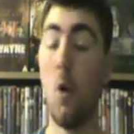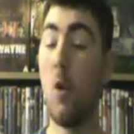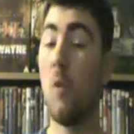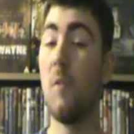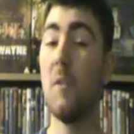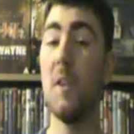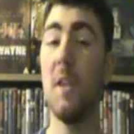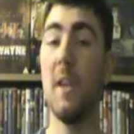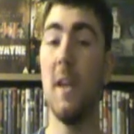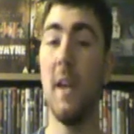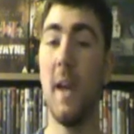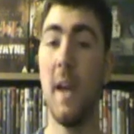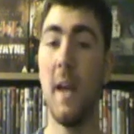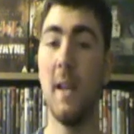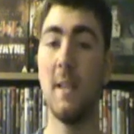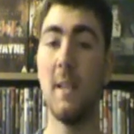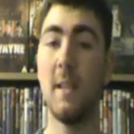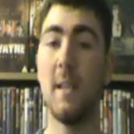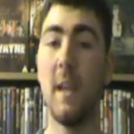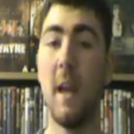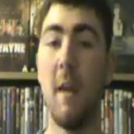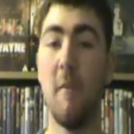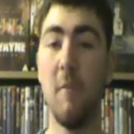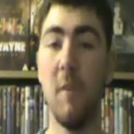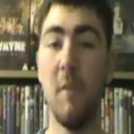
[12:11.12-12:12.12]
Over the
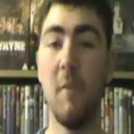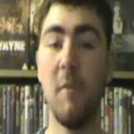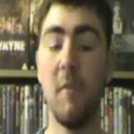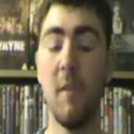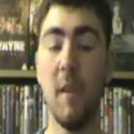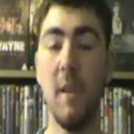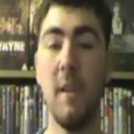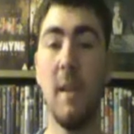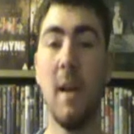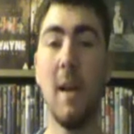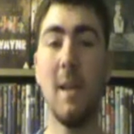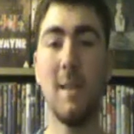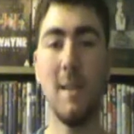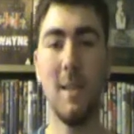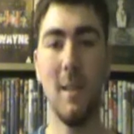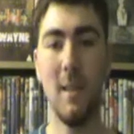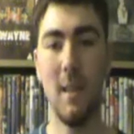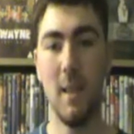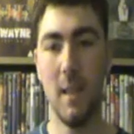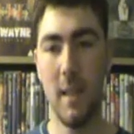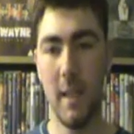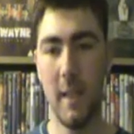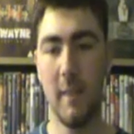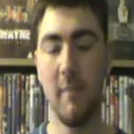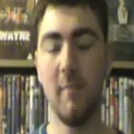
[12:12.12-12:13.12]
years, Kevin Flynn has
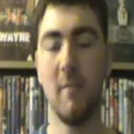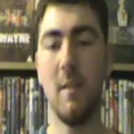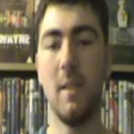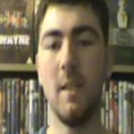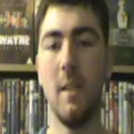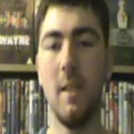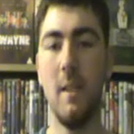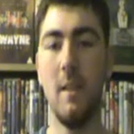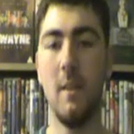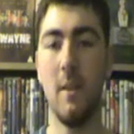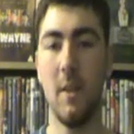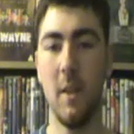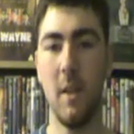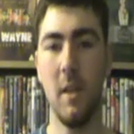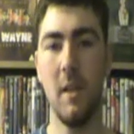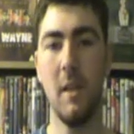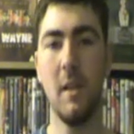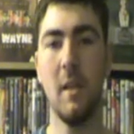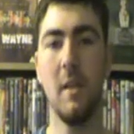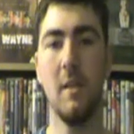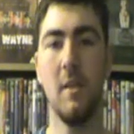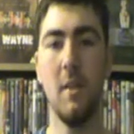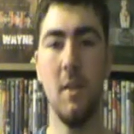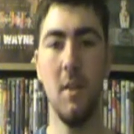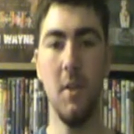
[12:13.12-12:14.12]
literally
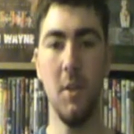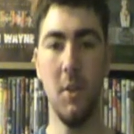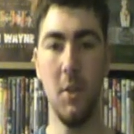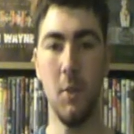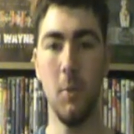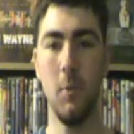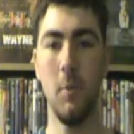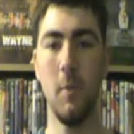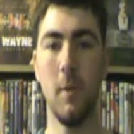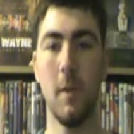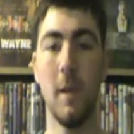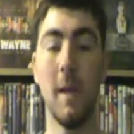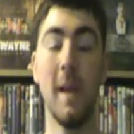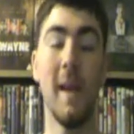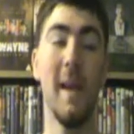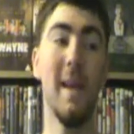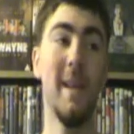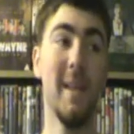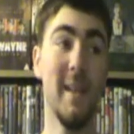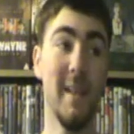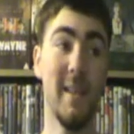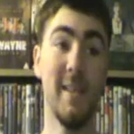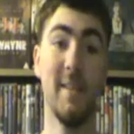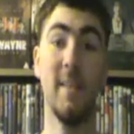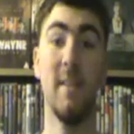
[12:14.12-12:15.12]
turned into the dude.
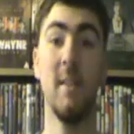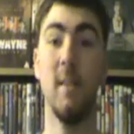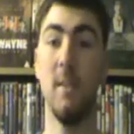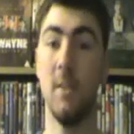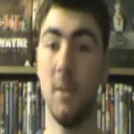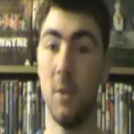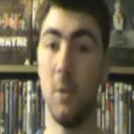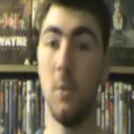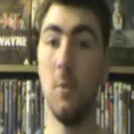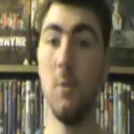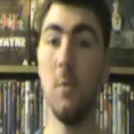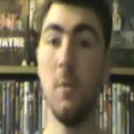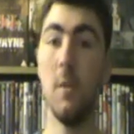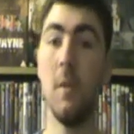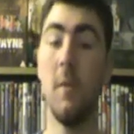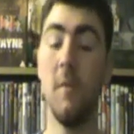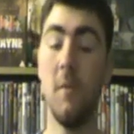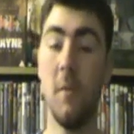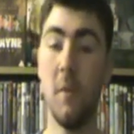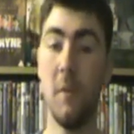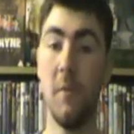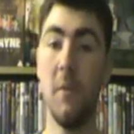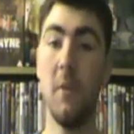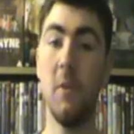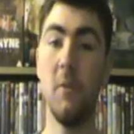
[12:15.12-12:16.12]
He is the dude
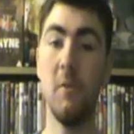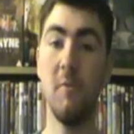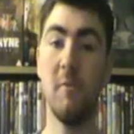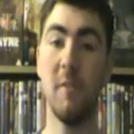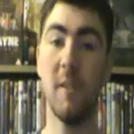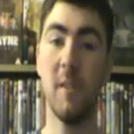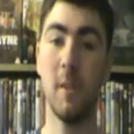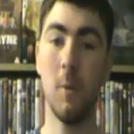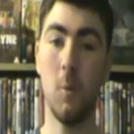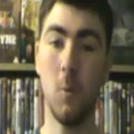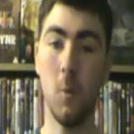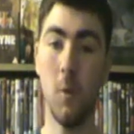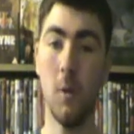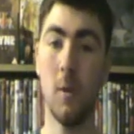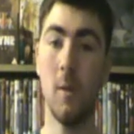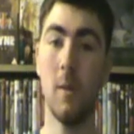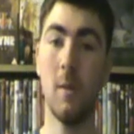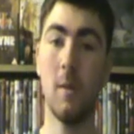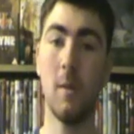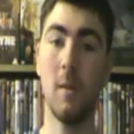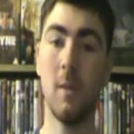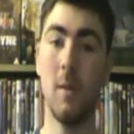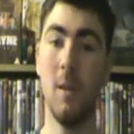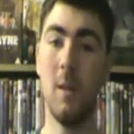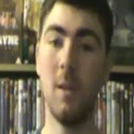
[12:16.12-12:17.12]
of the futuristic
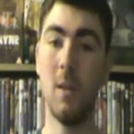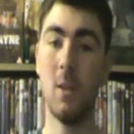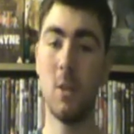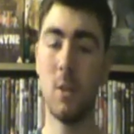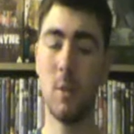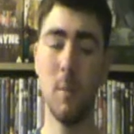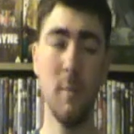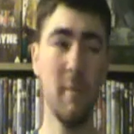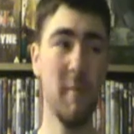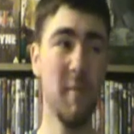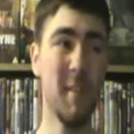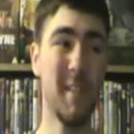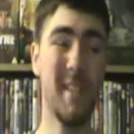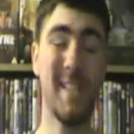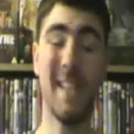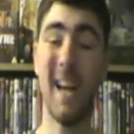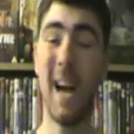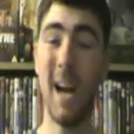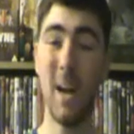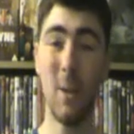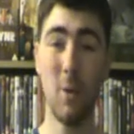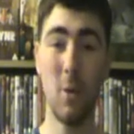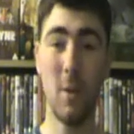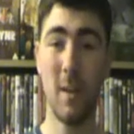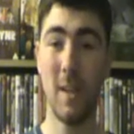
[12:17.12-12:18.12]
world. Some of his
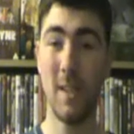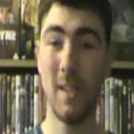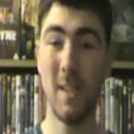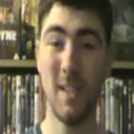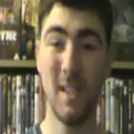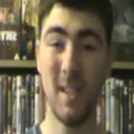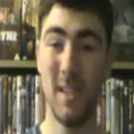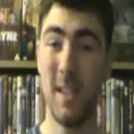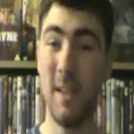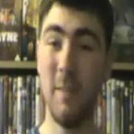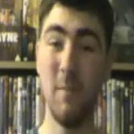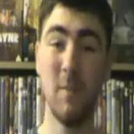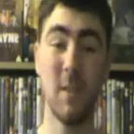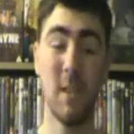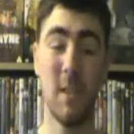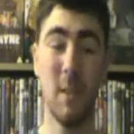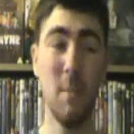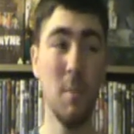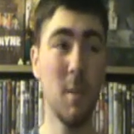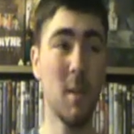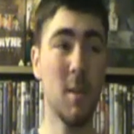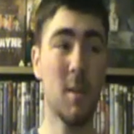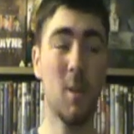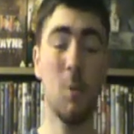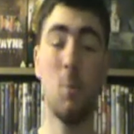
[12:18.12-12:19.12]
dialogue is even
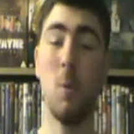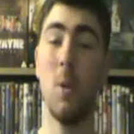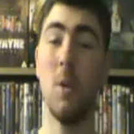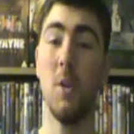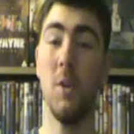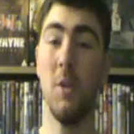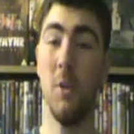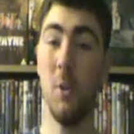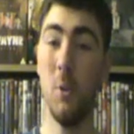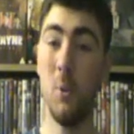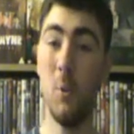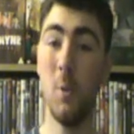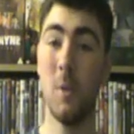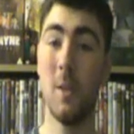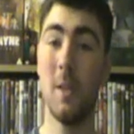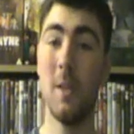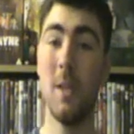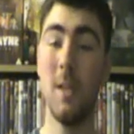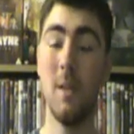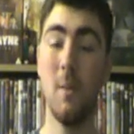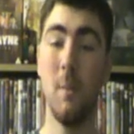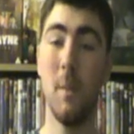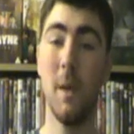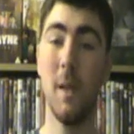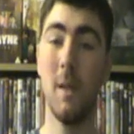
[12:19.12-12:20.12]
similar to what the dude would
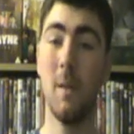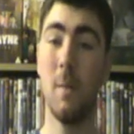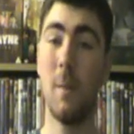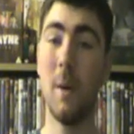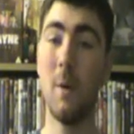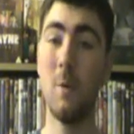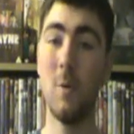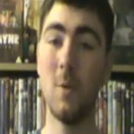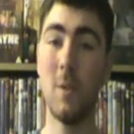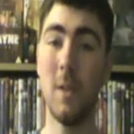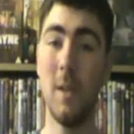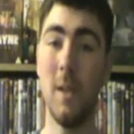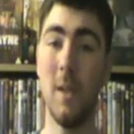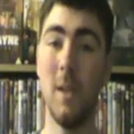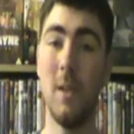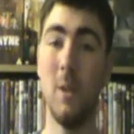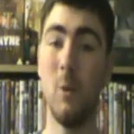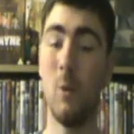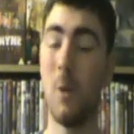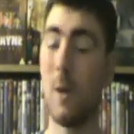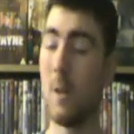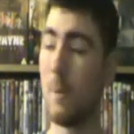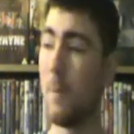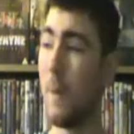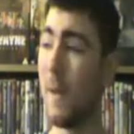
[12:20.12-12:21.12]
say in The Big Lebowski.
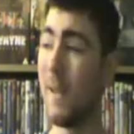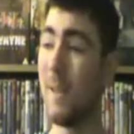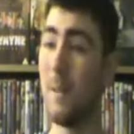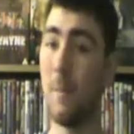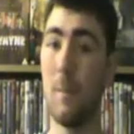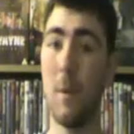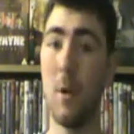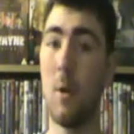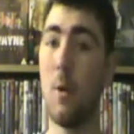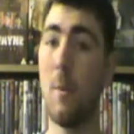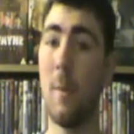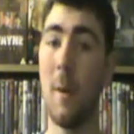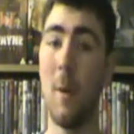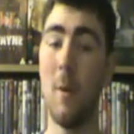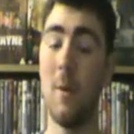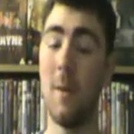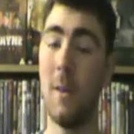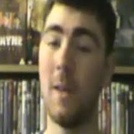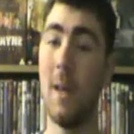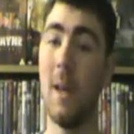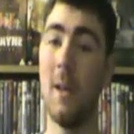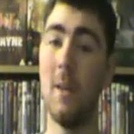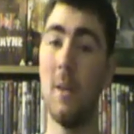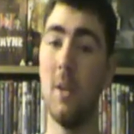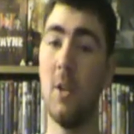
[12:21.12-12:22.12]
You expect him to come out
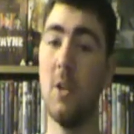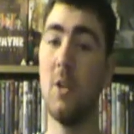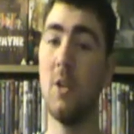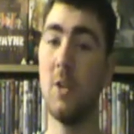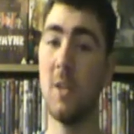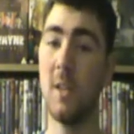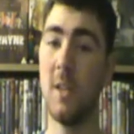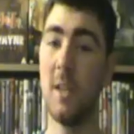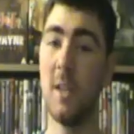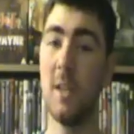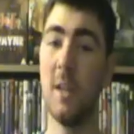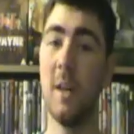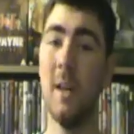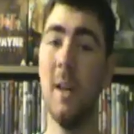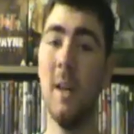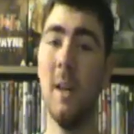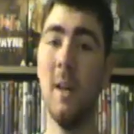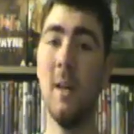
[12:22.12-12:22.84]
at the end and just say,